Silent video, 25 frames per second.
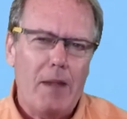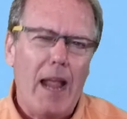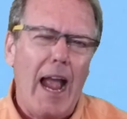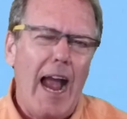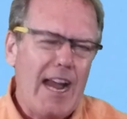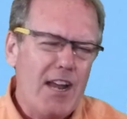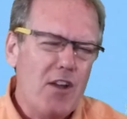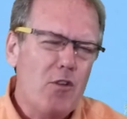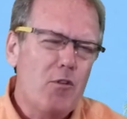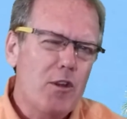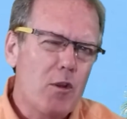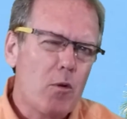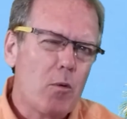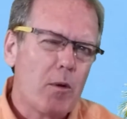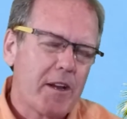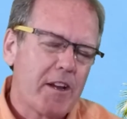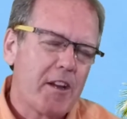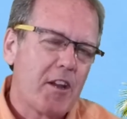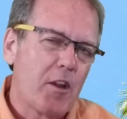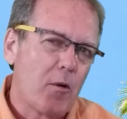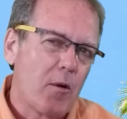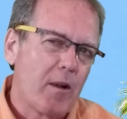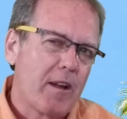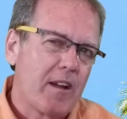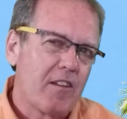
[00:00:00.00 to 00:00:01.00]
I knew you were
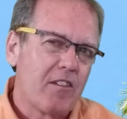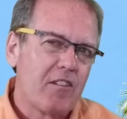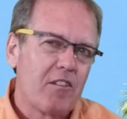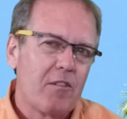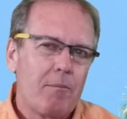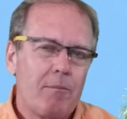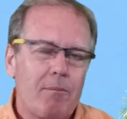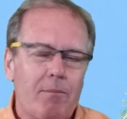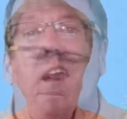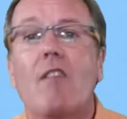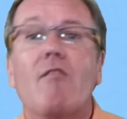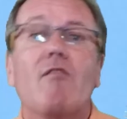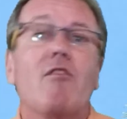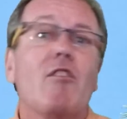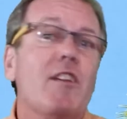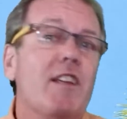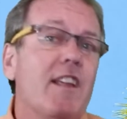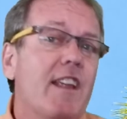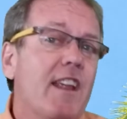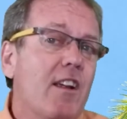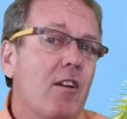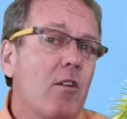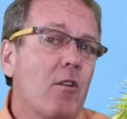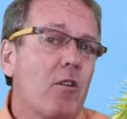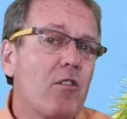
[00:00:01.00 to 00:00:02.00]
curious. For
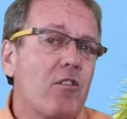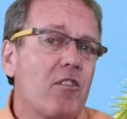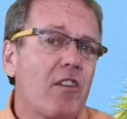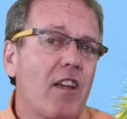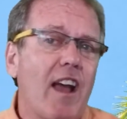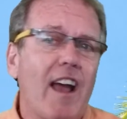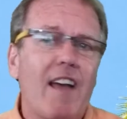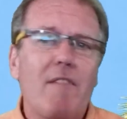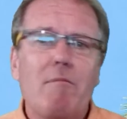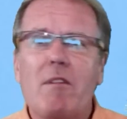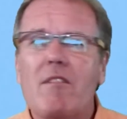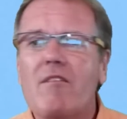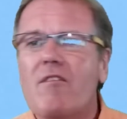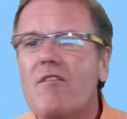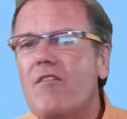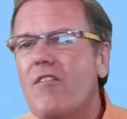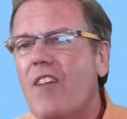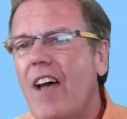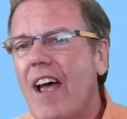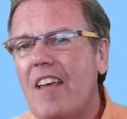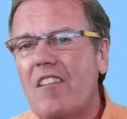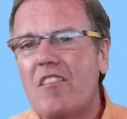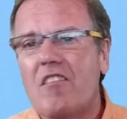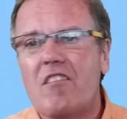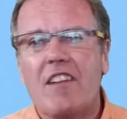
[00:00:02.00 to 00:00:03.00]
years, I've been
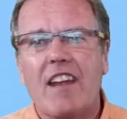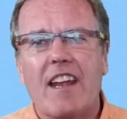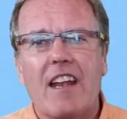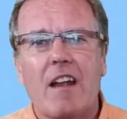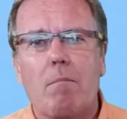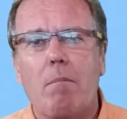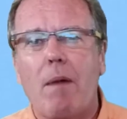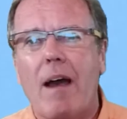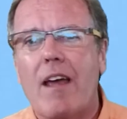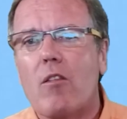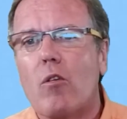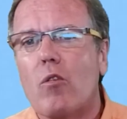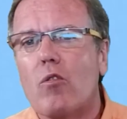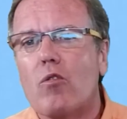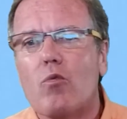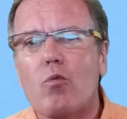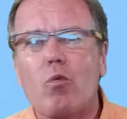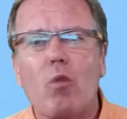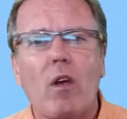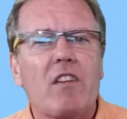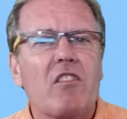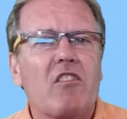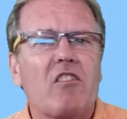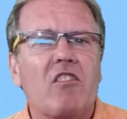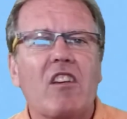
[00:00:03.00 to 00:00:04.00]
fascinated by those
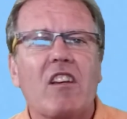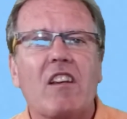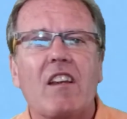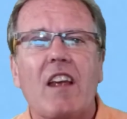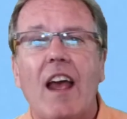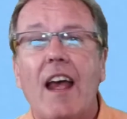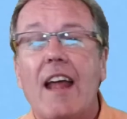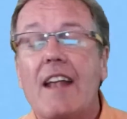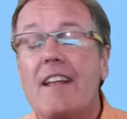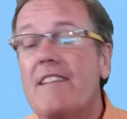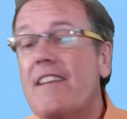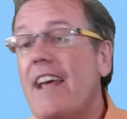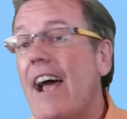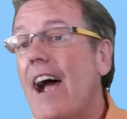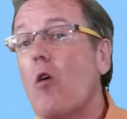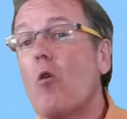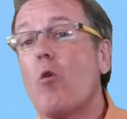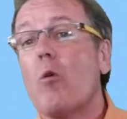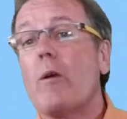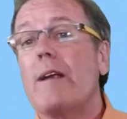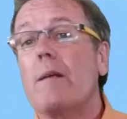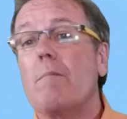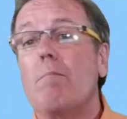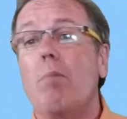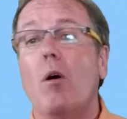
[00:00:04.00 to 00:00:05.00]
rustic,
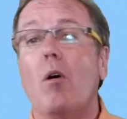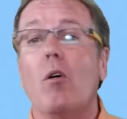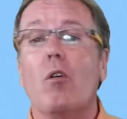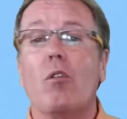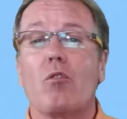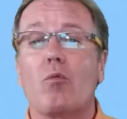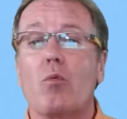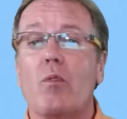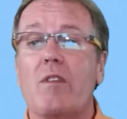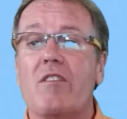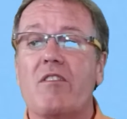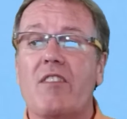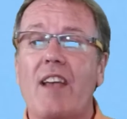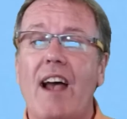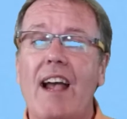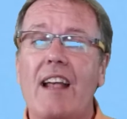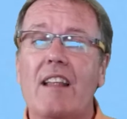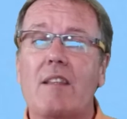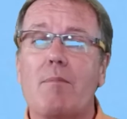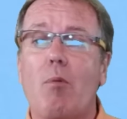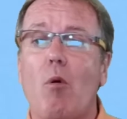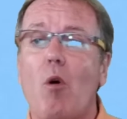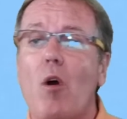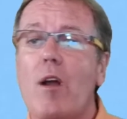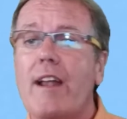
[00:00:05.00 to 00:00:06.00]
towering poles with
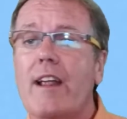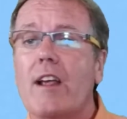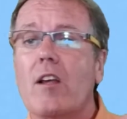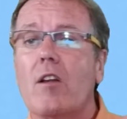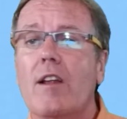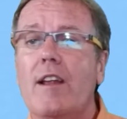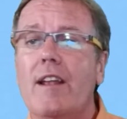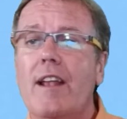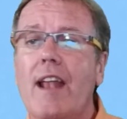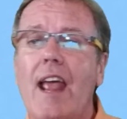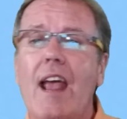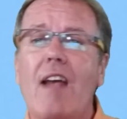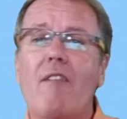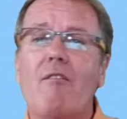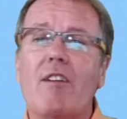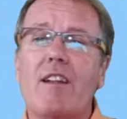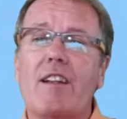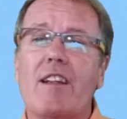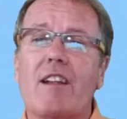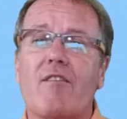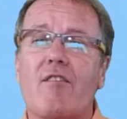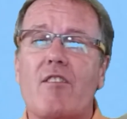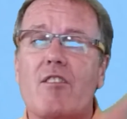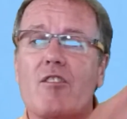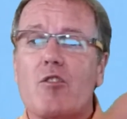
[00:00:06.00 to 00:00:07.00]
signs pointing in every
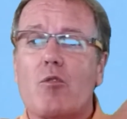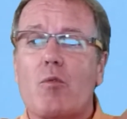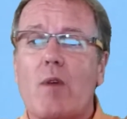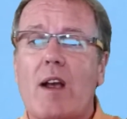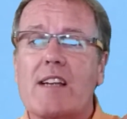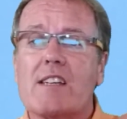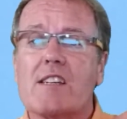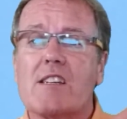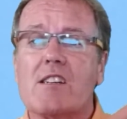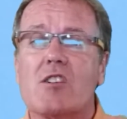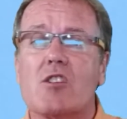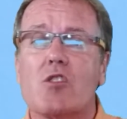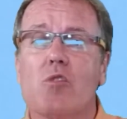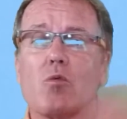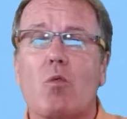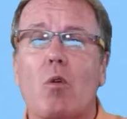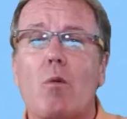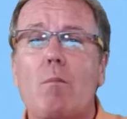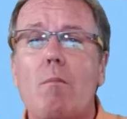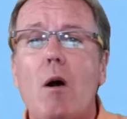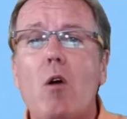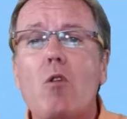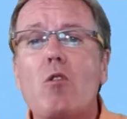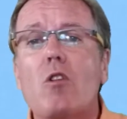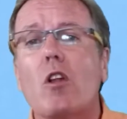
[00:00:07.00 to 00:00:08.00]
different direction to
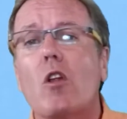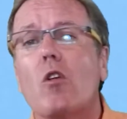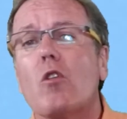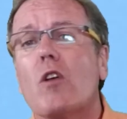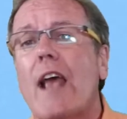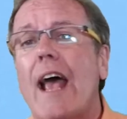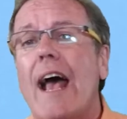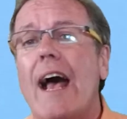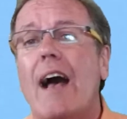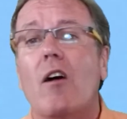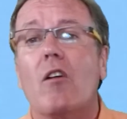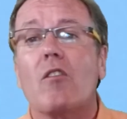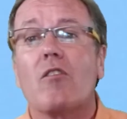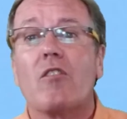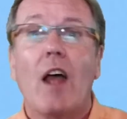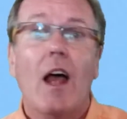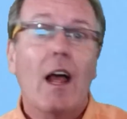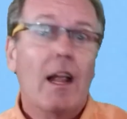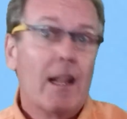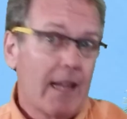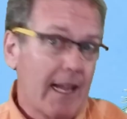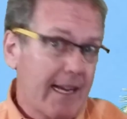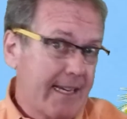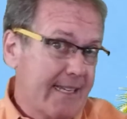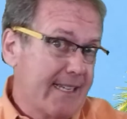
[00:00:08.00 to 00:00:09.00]
remote locales
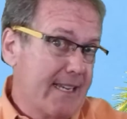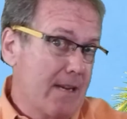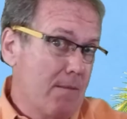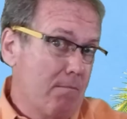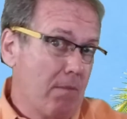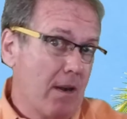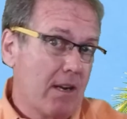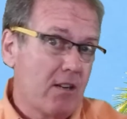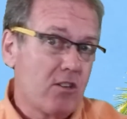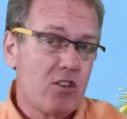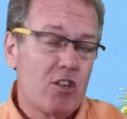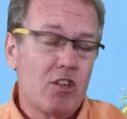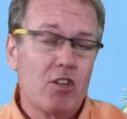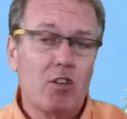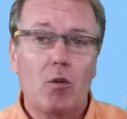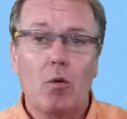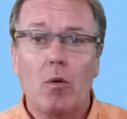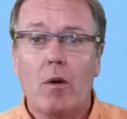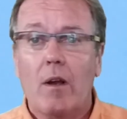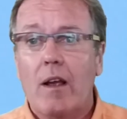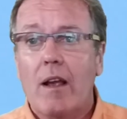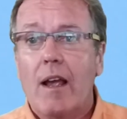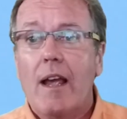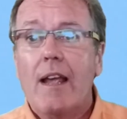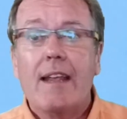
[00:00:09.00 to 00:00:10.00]
like Timbuktu.
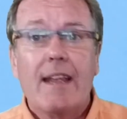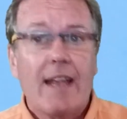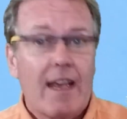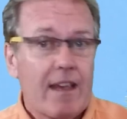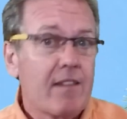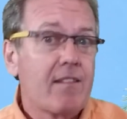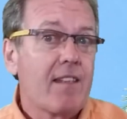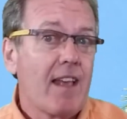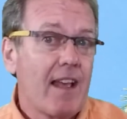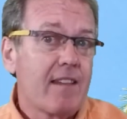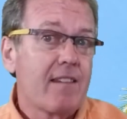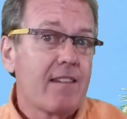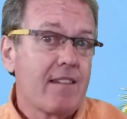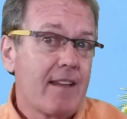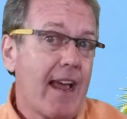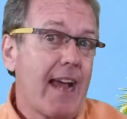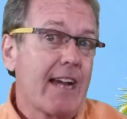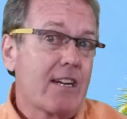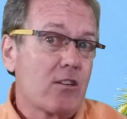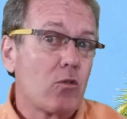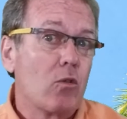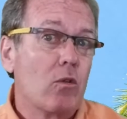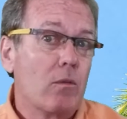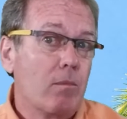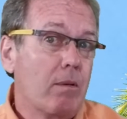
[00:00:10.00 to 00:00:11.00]
Yes, that's an
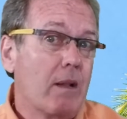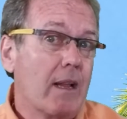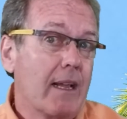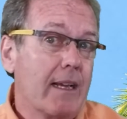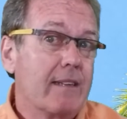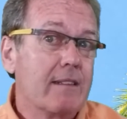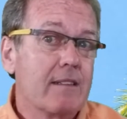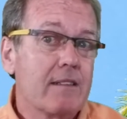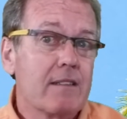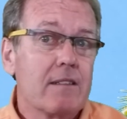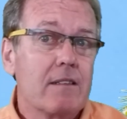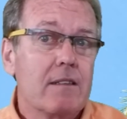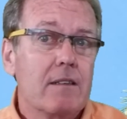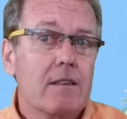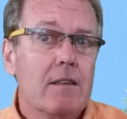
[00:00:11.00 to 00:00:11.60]
actual place.